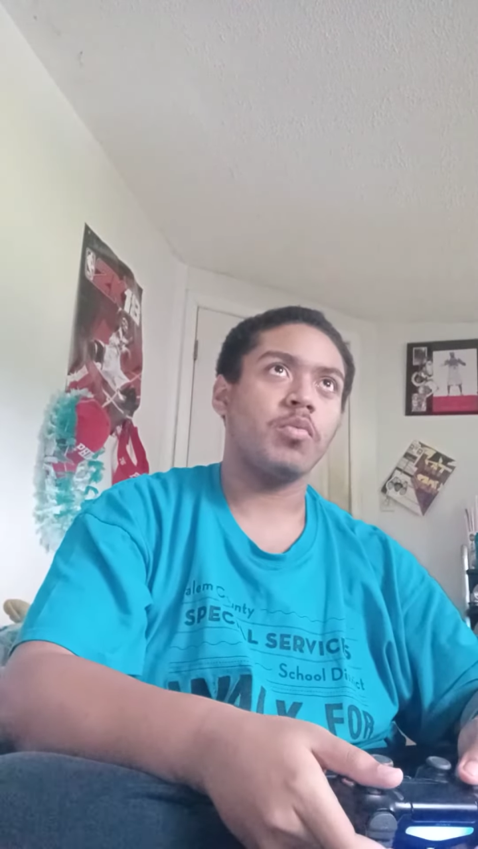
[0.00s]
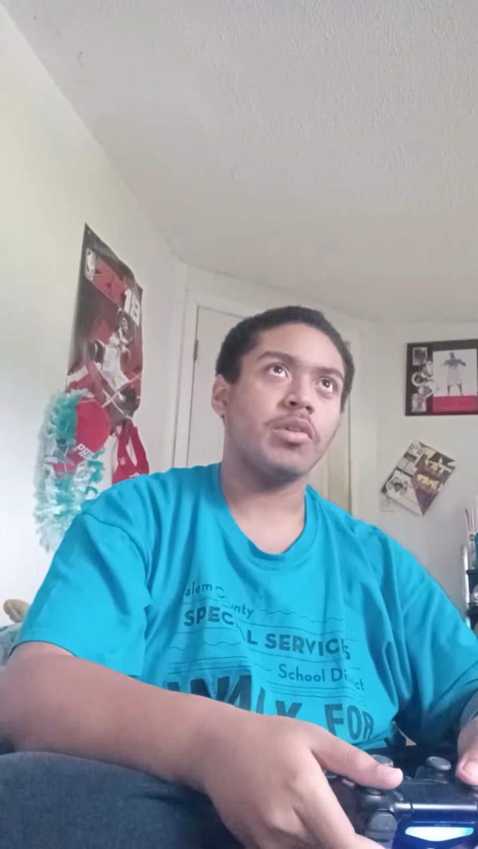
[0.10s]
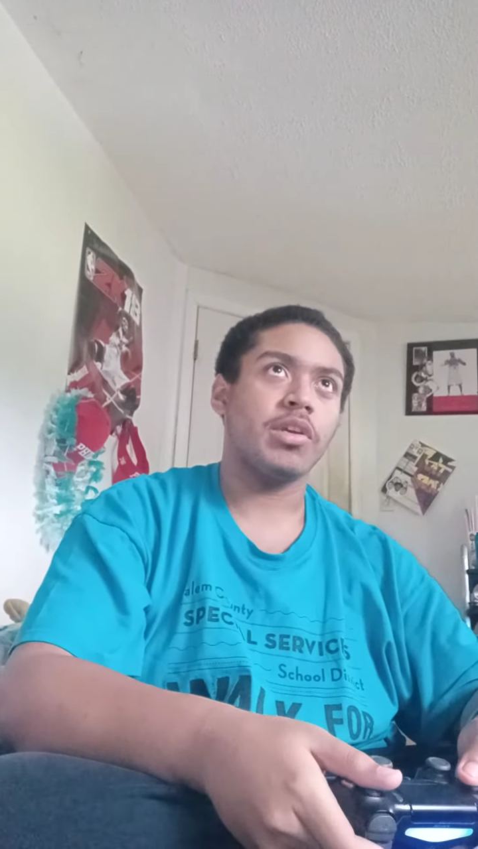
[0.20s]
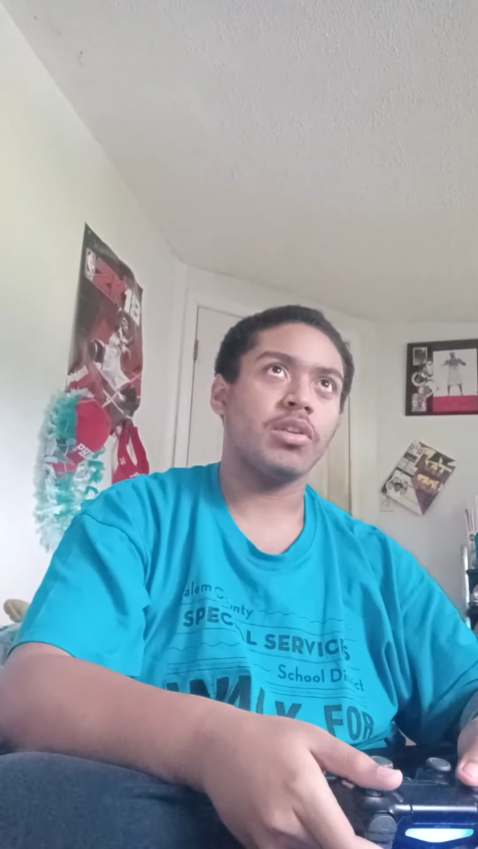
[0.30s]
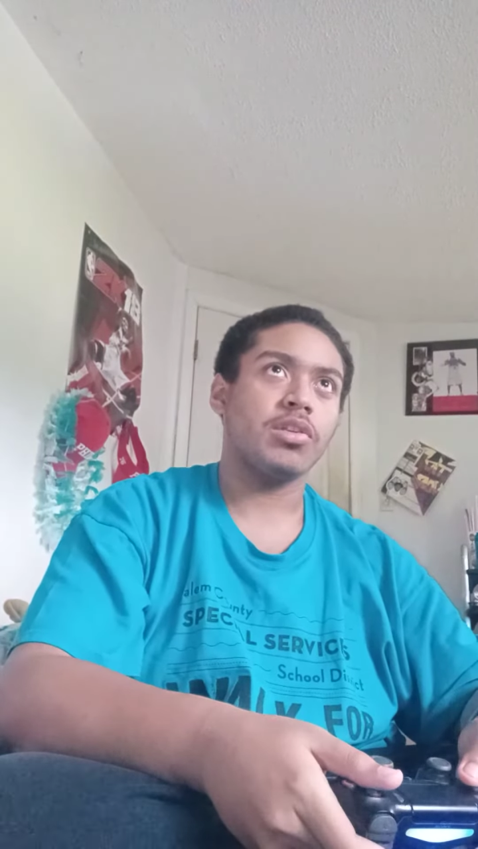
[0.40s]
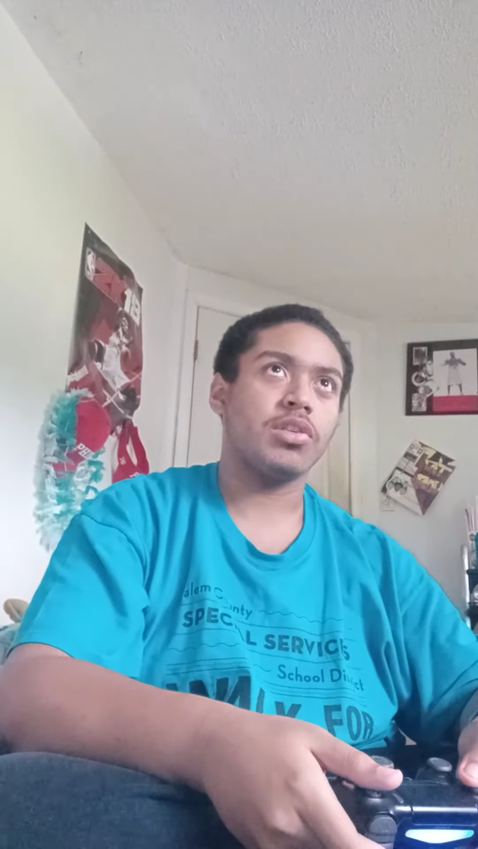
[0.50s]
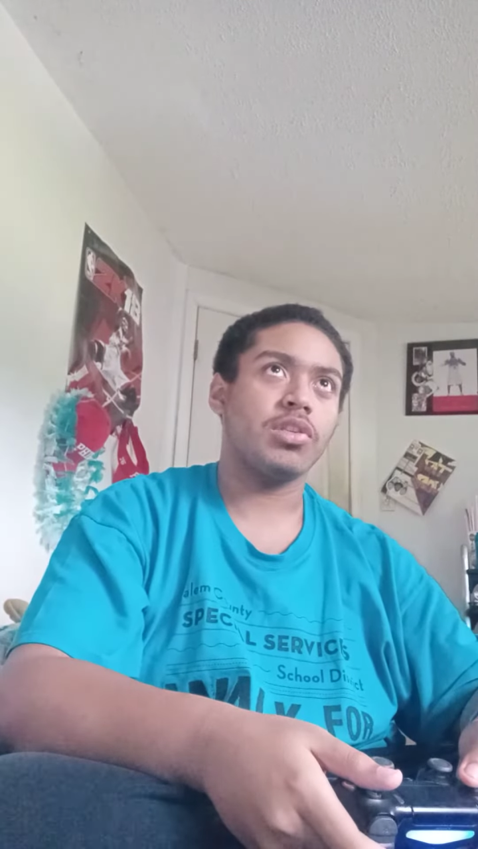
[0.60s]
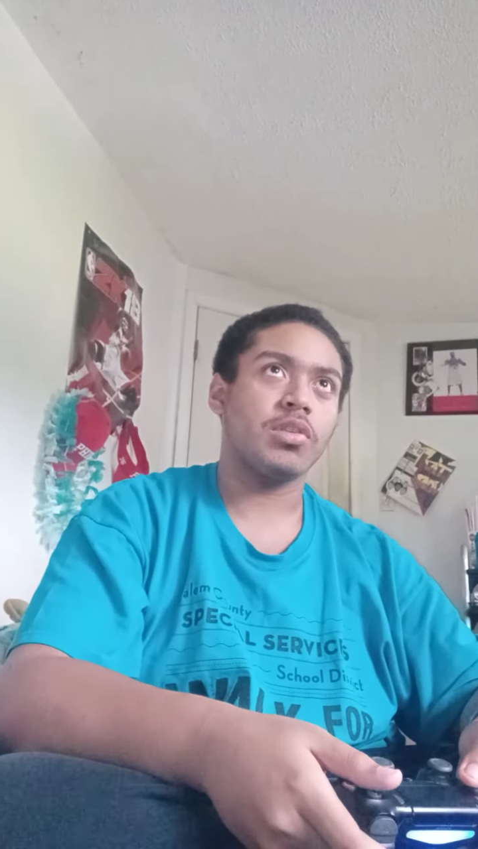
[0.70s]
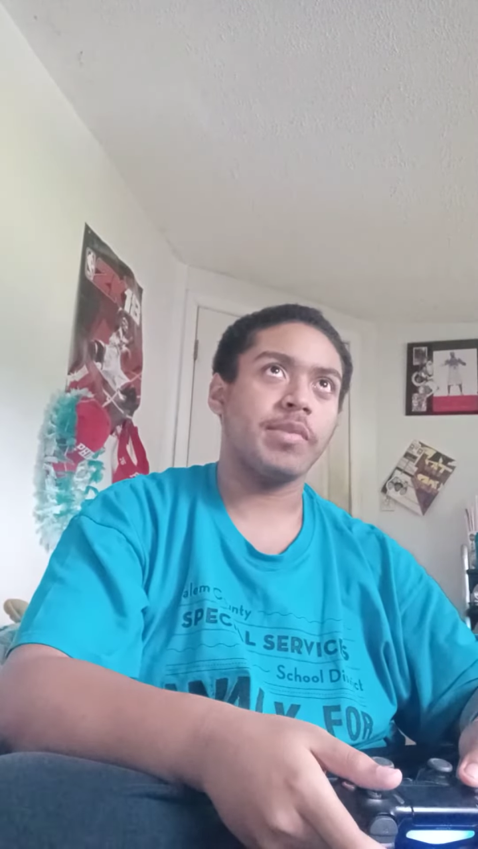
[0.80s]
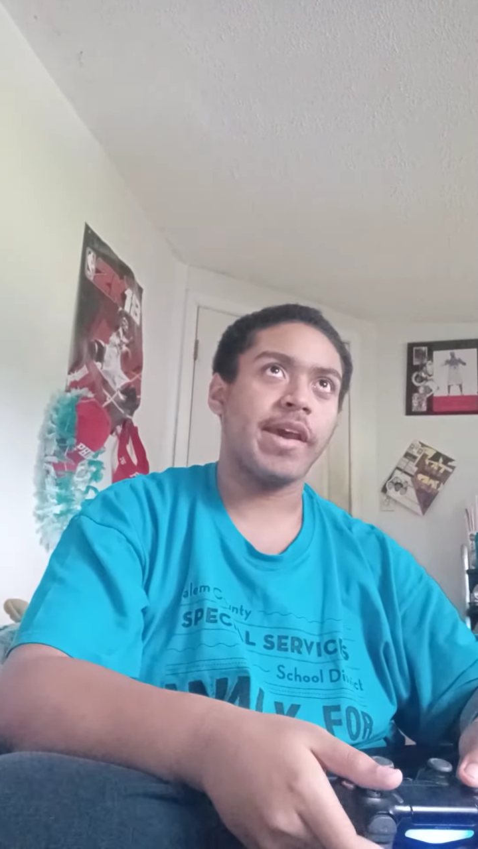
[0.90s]
man. Let's see
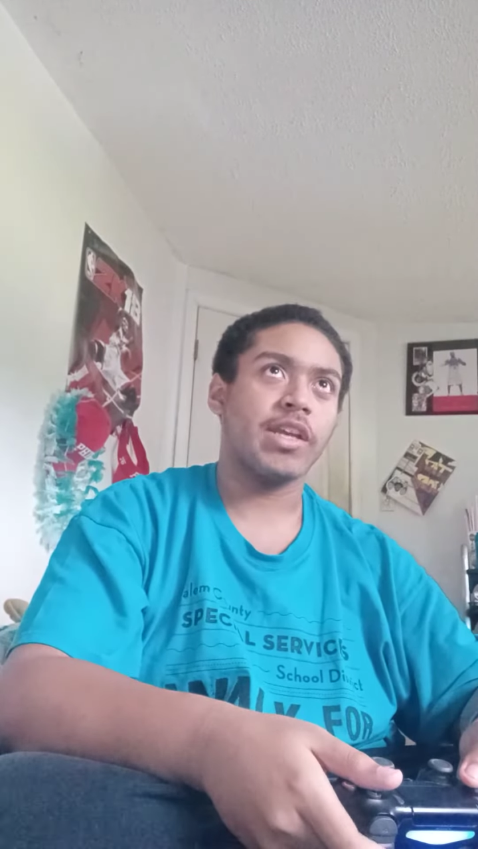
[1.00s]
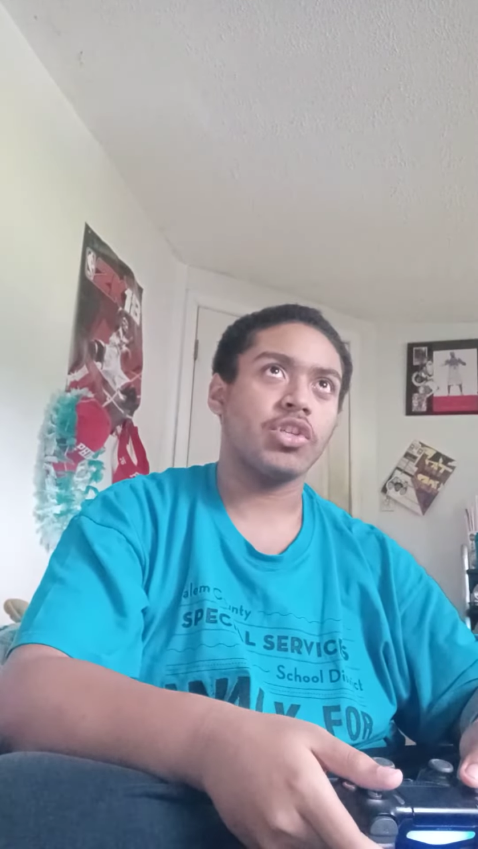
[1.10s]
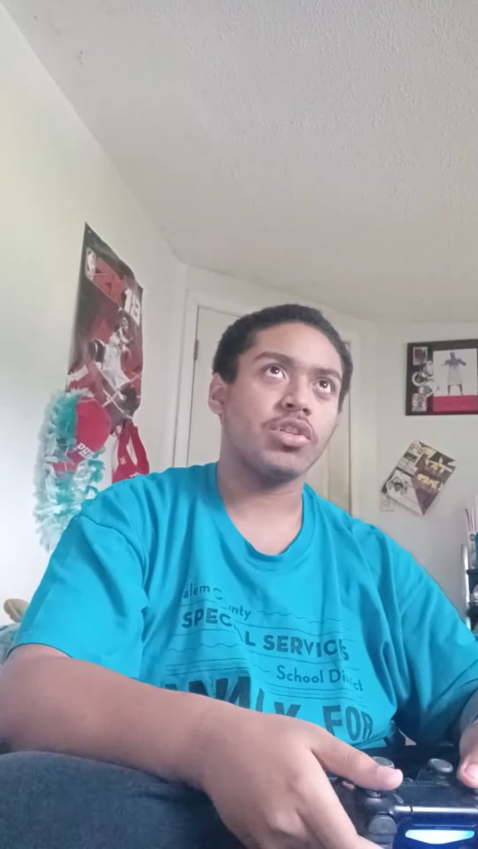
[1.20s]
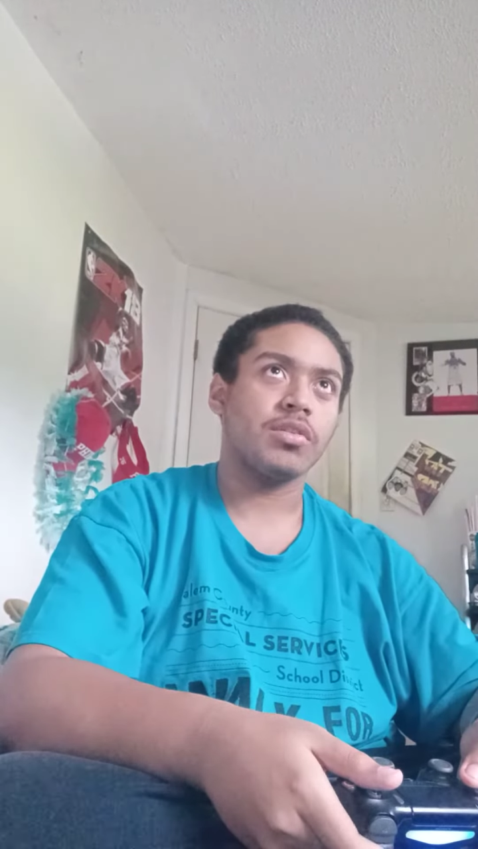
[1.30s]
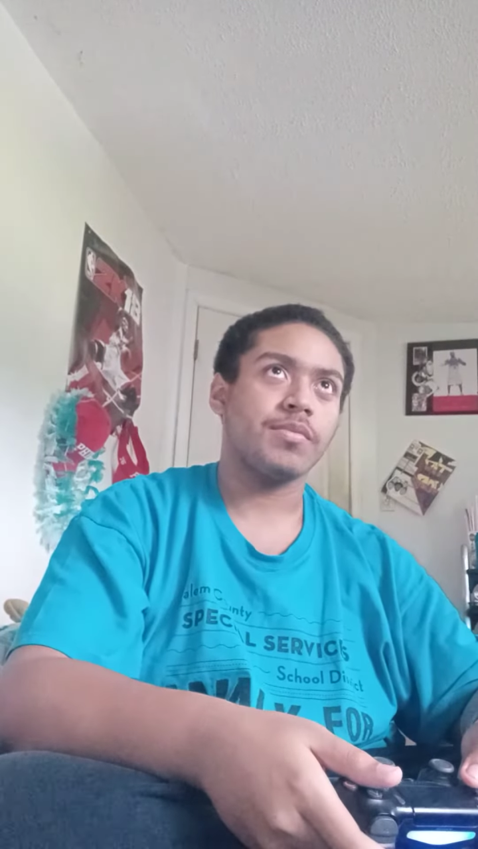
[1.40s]
some action.